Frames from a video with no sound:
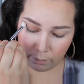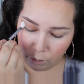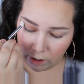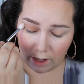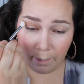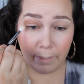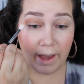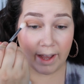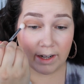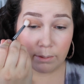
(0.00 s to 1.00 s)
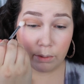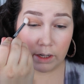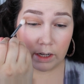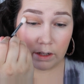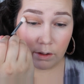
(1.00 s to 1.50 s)
more compact and
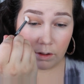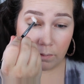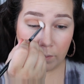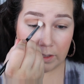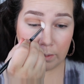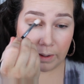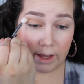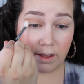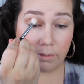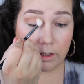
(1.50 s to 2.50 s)
putting it all in one spot,